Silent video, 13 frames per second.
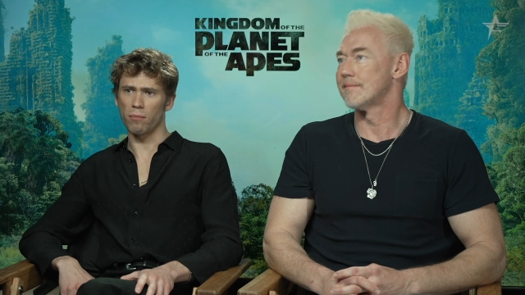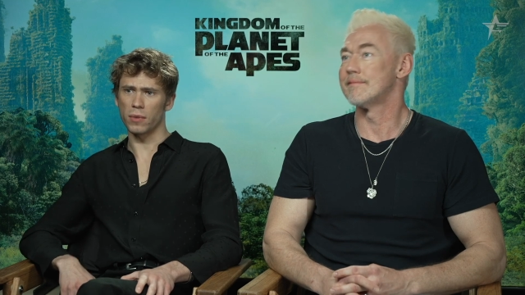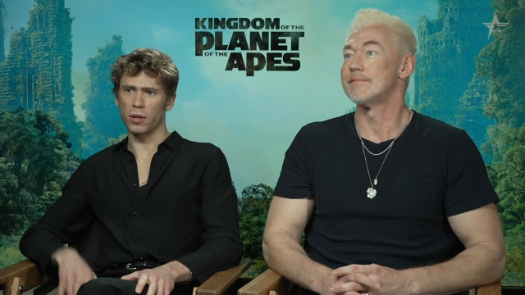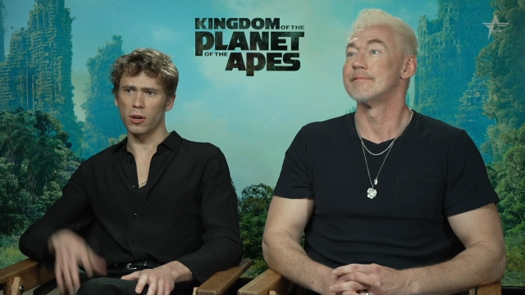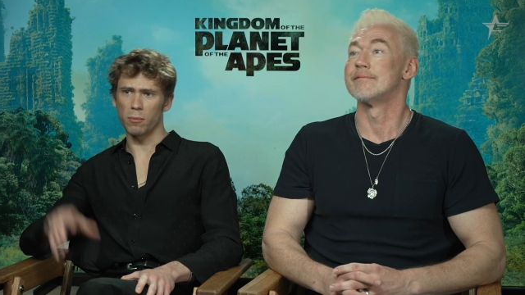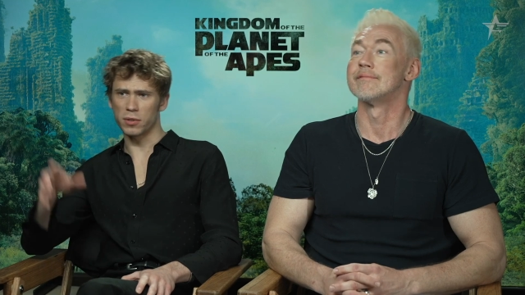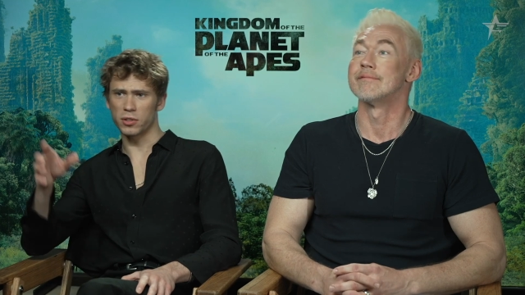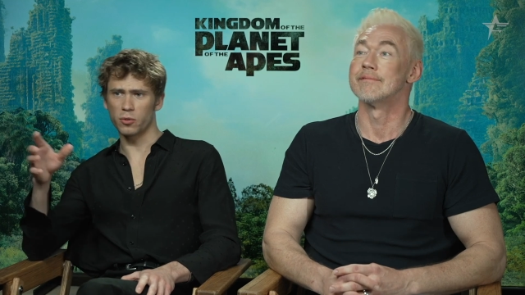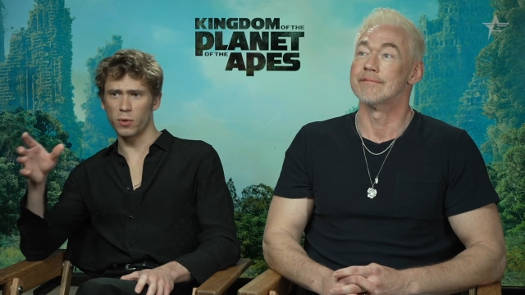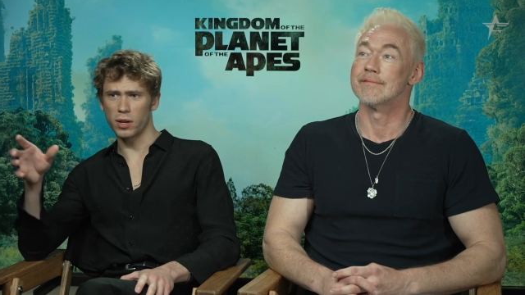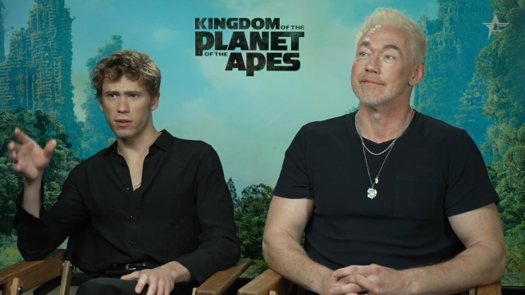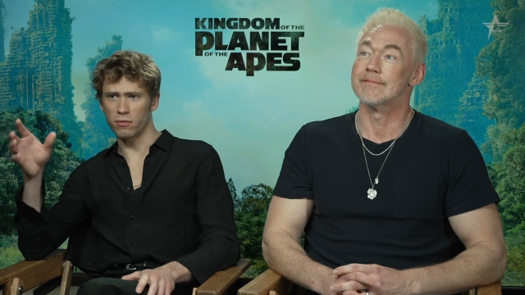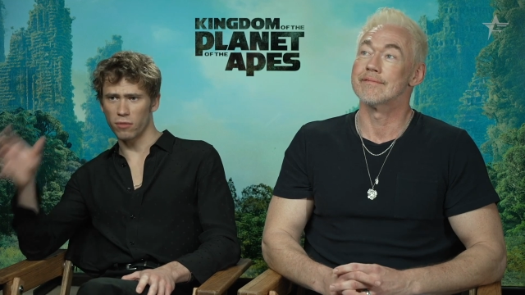Speaker 1: you know
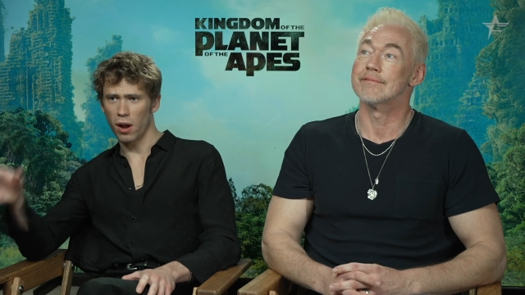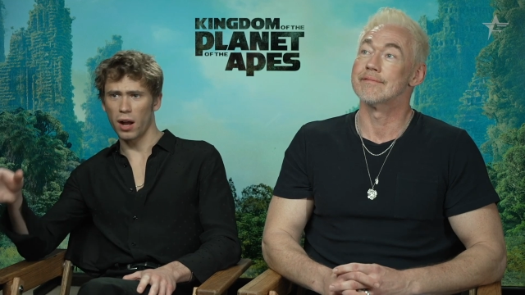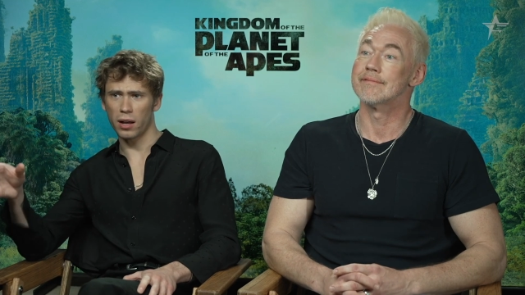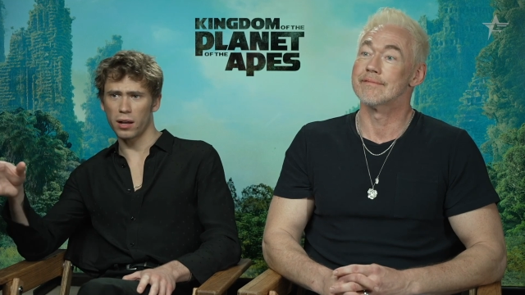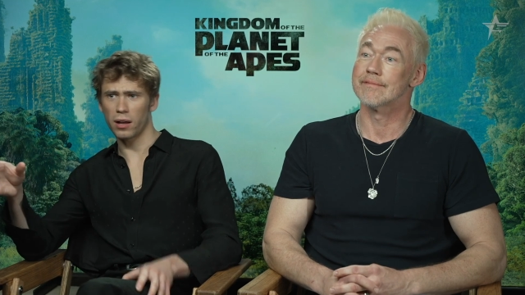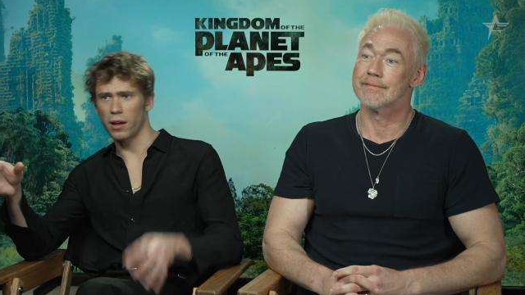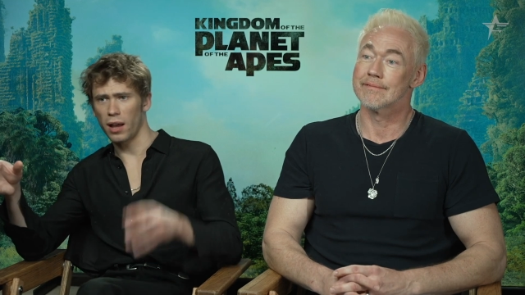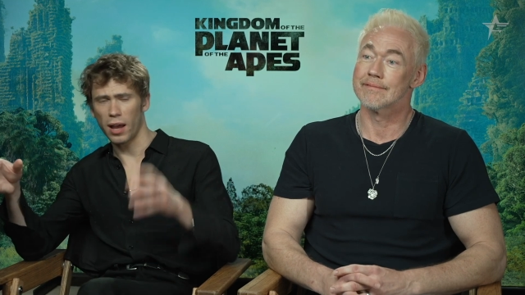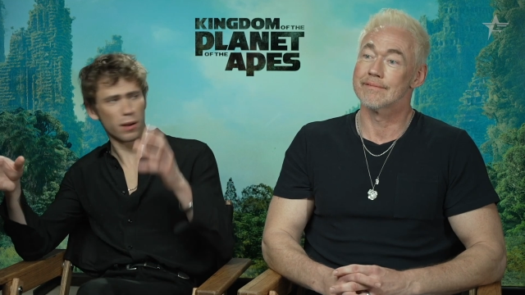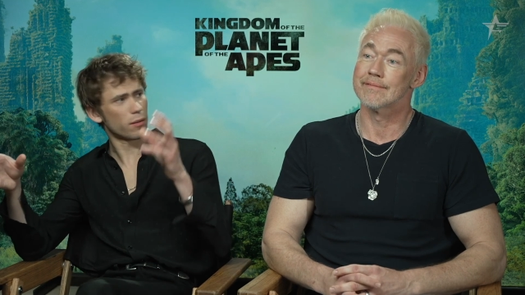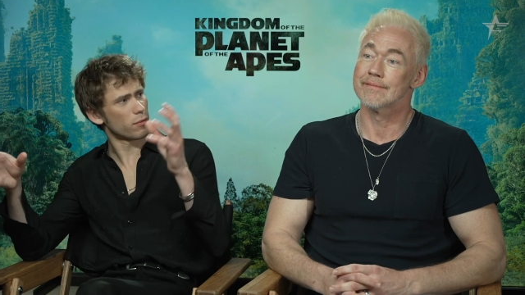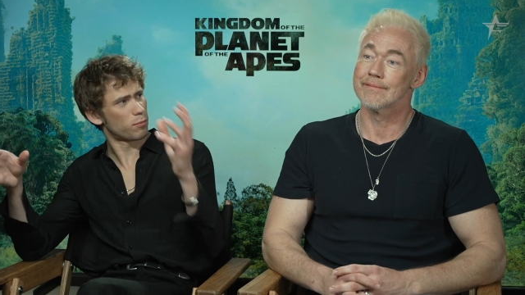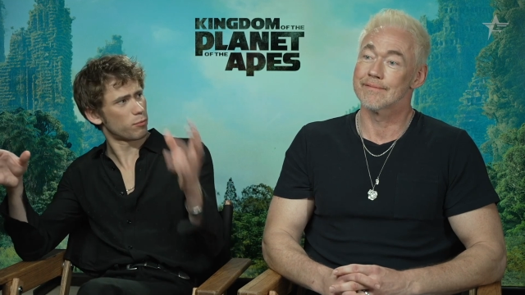between raka
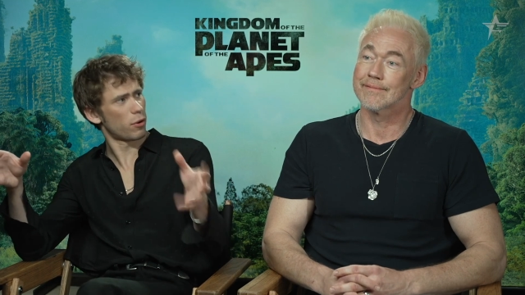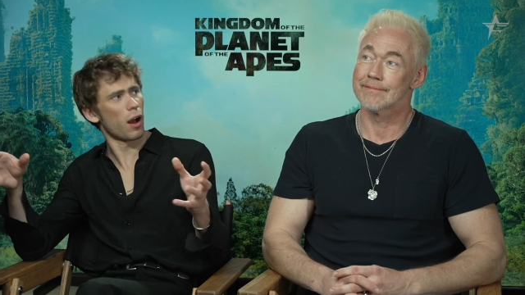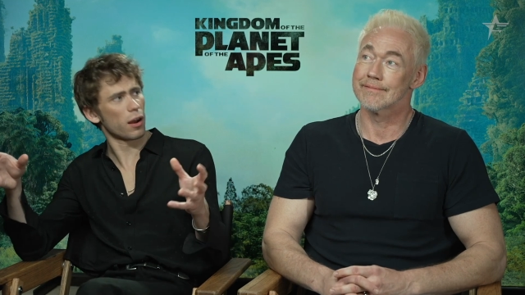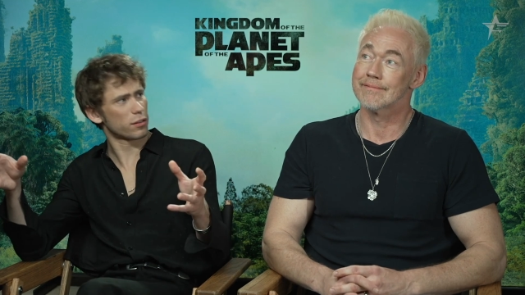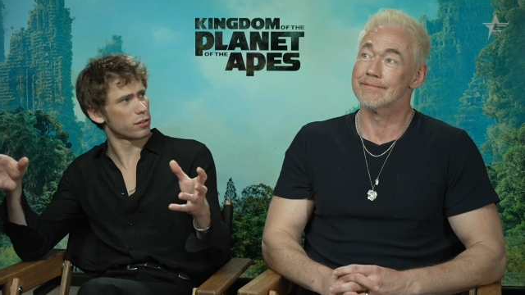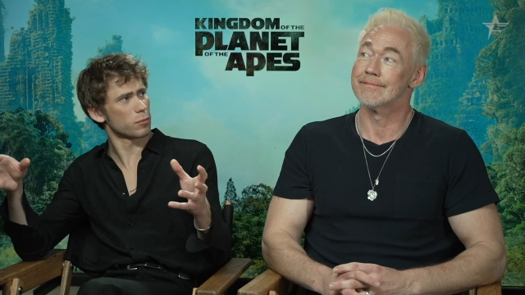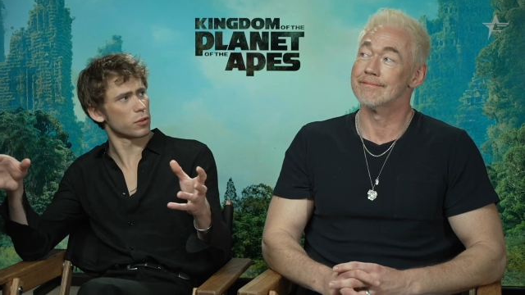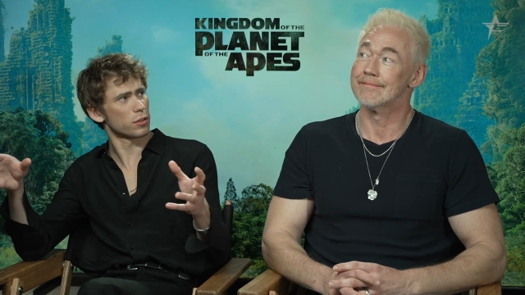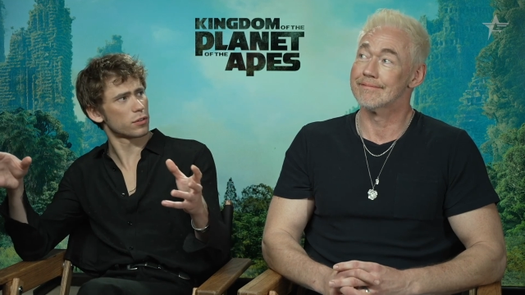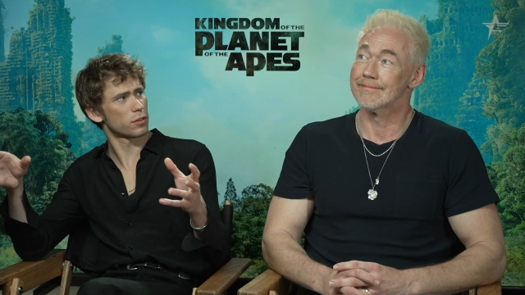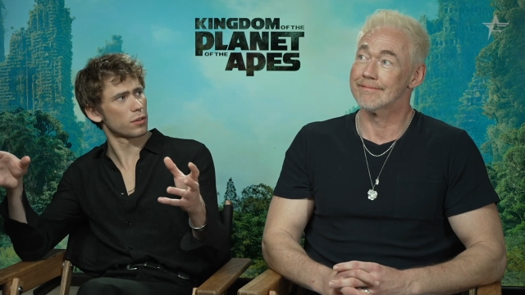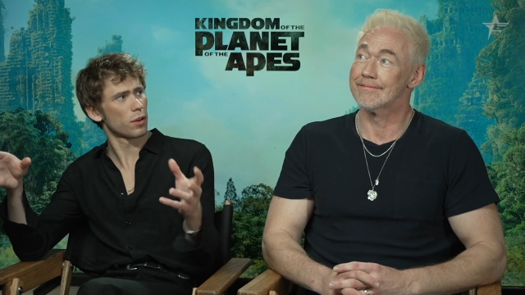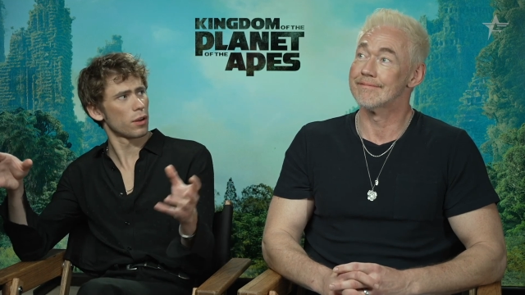and proximus